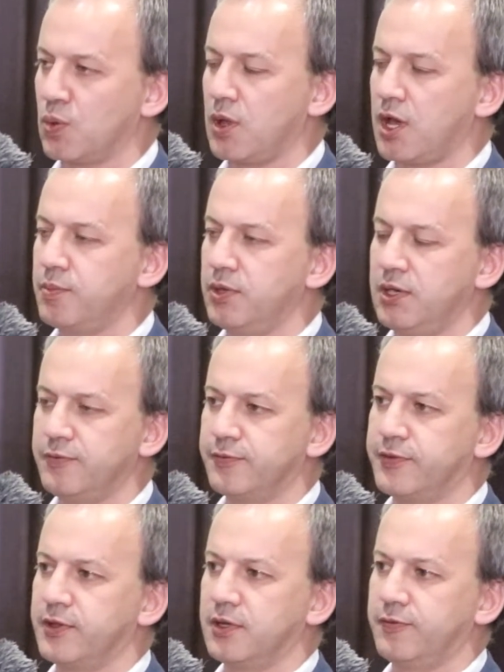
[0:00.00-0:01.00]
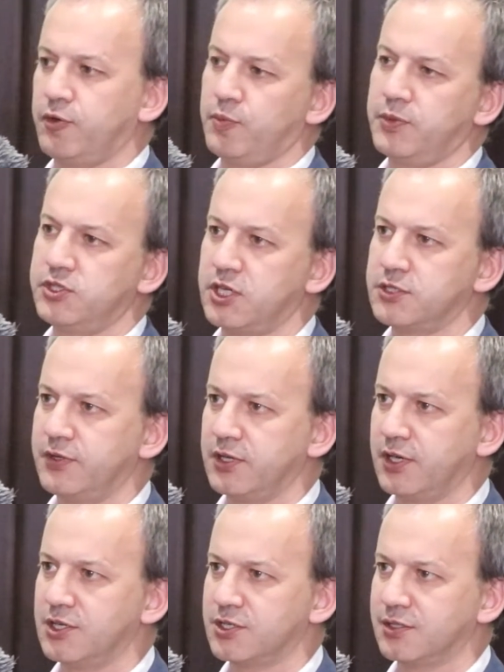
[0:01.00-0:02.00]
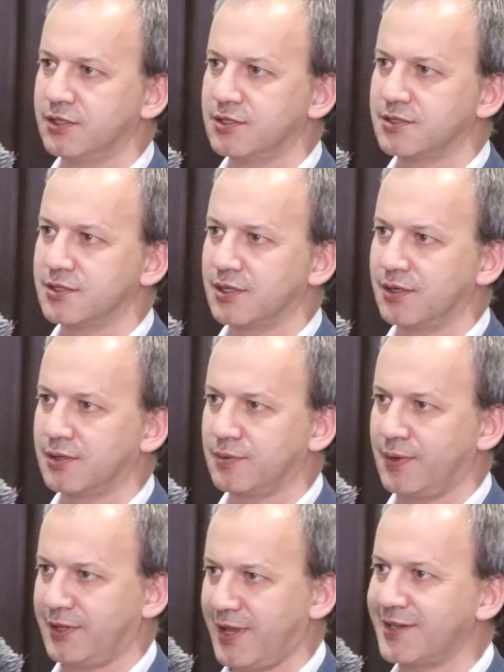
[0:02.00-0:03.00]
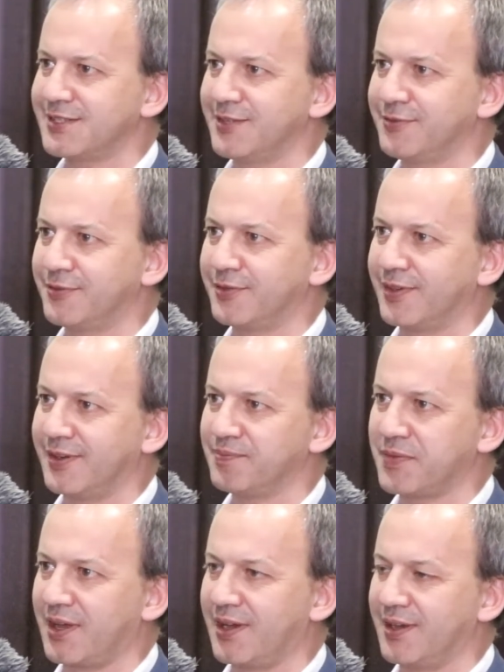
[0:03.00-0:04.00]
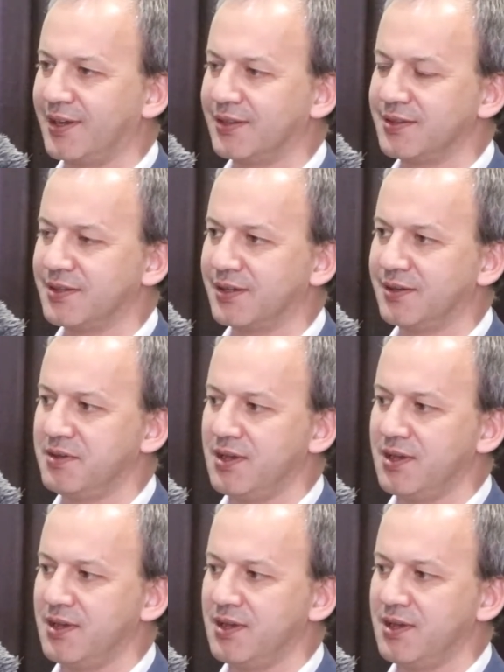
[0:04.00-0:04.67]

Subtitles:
I believe the Ethiopian Chess Federation is quite active, and